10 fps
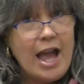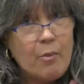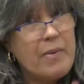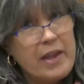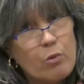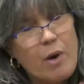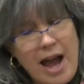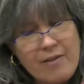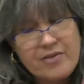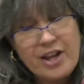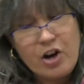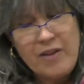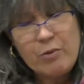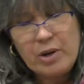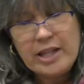And when they arrived there,
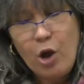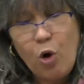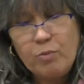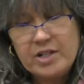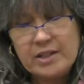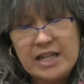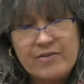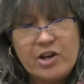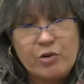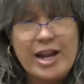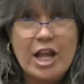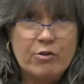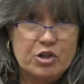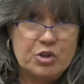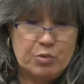they really hoped to live under
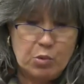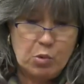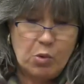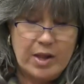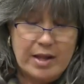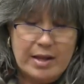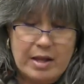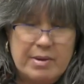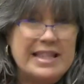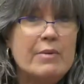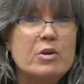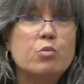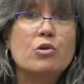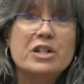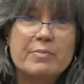English rule, but they
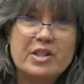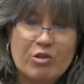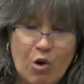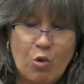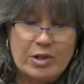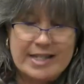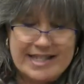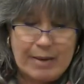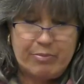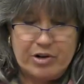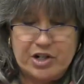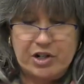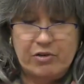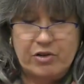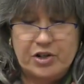would worship in their own separate
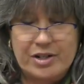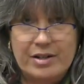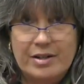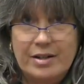church.